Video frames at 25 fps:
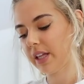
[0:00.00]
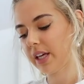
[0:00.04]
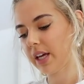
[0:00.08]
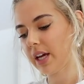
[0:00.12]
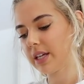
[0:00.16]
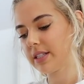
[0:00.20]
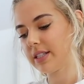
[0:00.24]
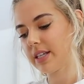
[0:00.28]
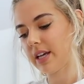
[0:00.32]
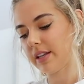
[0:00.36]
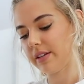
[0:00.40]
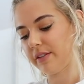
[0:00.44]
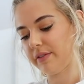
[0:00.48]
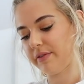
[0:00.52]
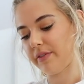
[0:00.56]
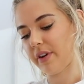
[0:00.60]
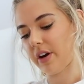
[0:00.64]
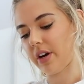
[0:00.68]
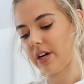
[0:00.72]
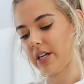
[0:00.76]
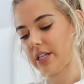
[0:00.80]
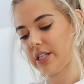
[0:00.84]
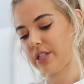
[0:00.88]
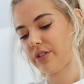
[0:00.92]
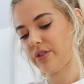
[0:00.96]
like I sounded
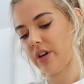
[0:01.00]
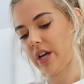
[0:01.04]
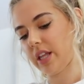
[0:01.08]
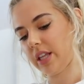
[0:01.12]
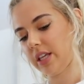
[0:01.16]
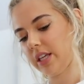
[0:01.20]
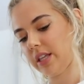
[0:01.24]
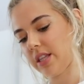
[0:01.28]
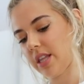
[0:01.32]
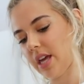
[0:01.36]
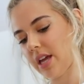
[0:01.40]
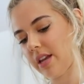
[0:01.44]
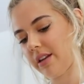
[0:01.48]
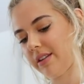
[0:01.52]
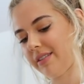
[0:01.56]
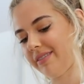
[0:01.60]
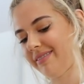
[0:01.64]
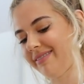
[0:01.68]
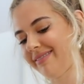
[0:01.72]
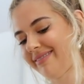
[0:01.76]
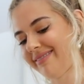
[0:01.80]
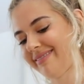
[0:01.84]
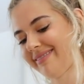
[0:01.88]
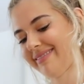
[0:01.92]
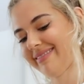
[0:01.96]
very Australian.
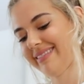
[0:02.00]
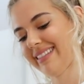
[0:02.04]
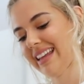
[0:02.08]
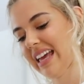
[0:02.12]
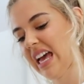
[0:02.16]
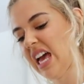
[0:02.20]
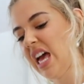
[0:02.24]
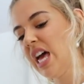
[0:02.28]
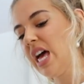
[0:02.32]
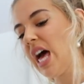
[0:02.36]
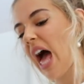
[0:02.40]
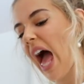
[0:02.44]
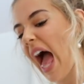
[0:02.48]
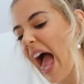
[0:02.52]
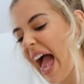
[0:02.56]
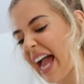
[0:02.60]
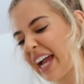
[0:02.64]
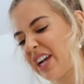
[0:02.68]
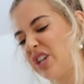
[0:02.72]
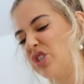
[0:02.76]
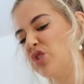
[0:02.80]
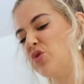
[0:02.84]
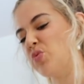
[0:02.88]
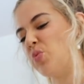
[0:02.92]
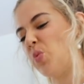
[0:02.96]

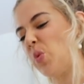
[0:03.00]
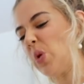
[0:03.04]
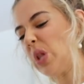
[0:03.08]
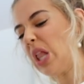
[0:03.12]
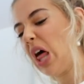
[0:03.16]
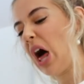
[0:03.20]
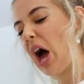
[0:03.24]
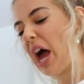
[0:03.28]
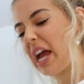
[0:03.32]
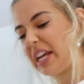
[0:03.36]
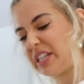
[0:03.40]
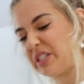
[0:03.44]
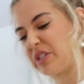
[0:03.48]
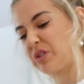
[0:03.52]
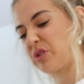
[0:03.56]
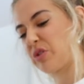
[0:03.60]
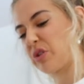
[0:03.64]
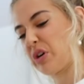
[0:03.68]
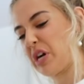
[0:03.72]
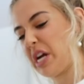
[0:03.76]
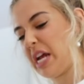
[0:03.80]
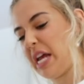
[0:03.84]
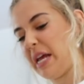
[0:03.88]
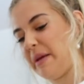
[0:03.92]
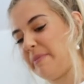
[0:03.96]
Actual ice
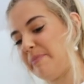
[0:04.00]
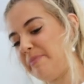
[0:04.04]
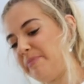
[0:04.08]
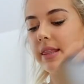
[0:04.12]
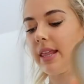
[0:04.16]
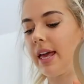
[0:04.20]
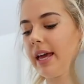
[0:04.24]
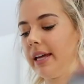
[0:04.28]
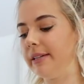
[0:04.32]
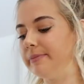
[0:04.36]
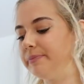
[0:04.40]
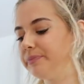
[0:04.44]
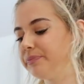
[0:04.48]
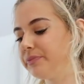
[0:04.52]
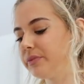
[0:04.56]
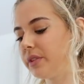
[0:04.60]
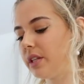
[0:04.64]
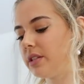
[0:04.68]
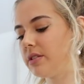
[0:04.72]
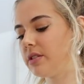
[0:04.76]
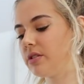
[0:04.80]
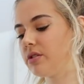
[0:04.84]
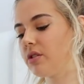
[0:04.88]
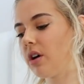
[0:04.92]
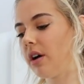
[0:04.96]
cream. And then,
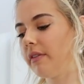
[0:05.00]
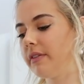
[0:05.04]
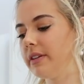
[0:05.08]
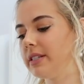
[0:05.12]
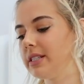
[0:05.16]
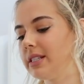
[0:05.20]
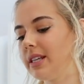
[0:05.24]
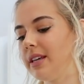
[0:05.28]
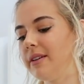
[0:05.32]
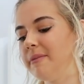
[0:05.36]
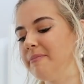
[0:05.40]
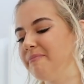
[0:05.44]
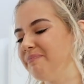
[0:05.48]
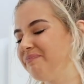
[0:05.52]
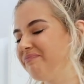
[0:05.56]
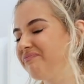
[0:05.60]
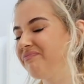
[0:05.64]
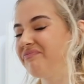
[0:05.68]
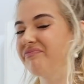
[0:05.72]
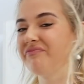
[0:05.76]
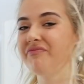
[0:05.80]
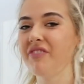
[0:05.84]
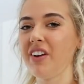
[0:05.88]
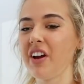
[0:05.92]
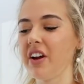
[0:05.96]
this is obviously
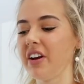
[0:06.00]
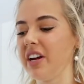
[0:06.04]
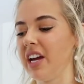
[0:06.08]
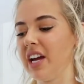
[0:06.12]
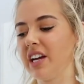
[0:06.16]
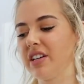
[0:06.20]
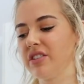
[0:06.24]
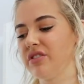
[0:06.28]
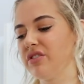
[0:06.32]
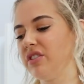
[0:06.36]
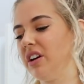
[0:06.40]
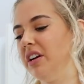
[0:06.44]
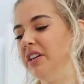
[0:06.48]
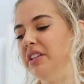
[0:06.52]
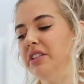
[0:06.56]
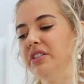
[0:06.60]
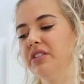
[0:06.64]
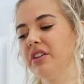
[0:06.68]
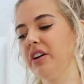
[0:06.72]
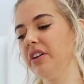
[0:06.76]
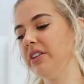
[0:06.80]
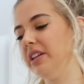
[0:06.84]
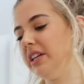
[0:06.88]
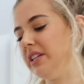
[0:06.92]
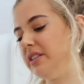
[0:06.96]
very extra. You
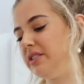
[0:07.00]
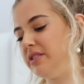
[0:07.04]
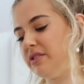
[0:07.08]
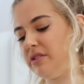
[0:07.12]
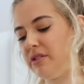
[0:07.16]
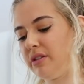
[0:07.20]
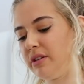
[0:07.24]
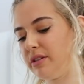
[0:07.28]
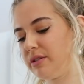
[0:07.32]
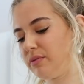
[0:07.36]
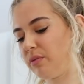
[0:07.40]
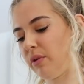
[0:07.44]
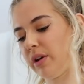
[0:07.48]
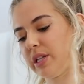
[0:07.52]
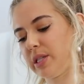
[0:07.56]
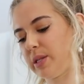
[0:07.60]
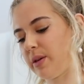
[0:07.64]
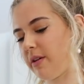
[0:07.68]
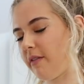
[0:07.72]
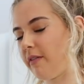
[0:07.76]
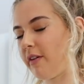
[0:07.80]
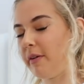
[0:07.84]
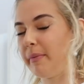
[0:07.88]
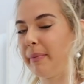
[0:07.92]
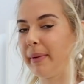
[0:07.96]
don't need to do this
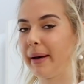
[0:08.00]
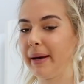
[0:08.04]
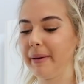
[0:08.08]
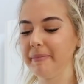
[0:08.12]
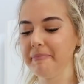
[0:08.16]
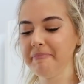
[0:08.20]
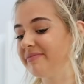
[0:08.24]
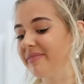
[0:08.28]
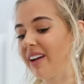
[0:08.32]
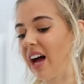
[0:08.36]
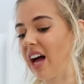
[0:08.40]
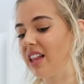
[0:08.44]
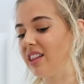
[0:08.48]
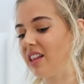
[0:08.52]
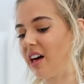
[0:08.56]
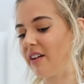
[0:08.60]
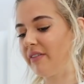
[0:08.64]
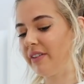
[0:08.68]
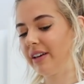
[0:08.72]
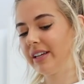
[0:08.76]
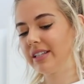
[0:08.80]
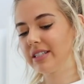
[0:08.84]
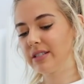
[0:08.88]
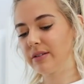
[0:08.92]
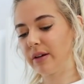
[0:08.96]
whatsoever, but I
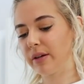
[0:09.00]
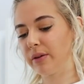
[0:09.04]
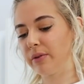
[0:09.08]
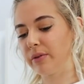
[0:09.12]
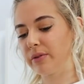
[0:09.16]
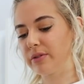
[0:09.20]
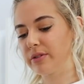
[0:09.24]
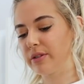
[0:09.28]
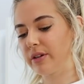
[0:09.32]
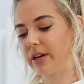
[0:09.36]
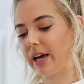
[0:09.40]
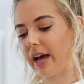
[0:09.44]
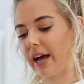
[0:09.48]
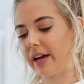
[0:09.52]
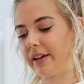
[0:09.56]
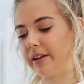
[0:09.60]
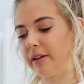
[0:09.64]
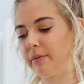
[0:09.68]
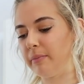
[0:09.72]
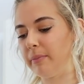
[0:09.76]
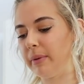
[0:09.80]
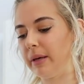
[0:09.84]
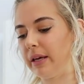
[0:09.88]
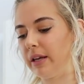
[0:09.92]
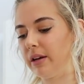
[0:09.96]
love it. So I also add
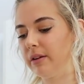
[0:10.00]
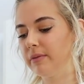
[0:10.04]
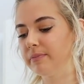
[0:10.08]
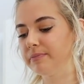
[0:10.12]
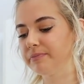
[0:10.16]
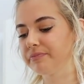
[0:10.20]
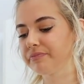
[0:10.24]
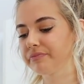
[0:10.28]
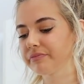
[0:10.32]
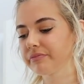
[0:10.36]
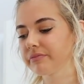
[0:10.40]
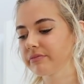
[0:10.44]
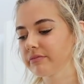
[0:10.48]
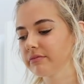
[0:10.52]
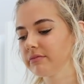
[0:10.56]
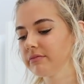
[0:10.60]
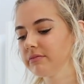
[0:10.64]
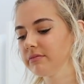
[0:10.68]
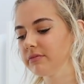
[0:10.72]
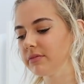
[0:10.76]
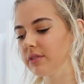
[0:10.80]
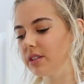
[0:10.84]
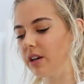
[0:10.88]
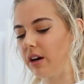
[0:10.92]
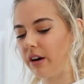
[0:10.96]
a bit
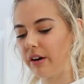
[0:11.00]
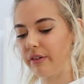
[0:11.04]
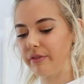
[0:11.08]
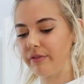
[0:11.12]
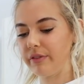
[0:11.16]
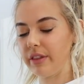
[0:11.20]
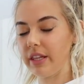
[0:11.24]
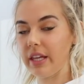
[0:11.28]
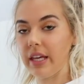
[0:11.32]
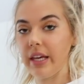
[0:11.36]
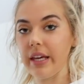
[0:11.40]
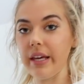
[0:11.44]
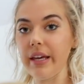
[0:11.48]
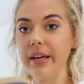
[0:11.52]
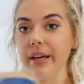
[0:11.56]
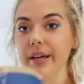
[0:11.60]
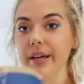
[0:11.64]
of the